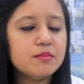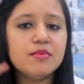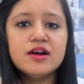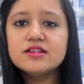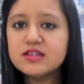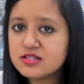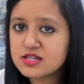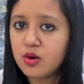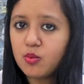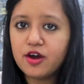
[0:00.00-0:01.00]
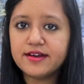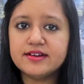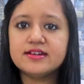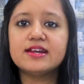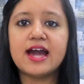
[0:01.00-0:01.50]
But this
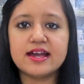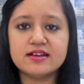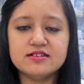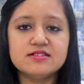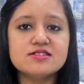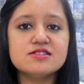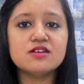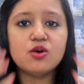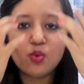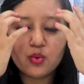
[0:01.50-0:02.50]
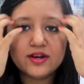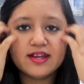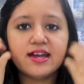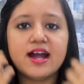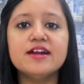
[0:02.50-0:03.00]
avoid tangles whole
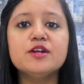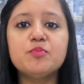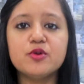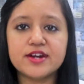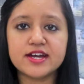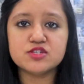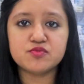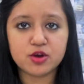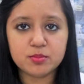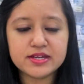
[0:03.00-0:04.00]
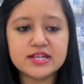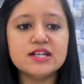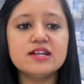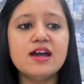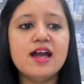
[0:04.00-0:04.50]
day, and it protects from
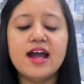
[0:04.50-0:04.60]
heat.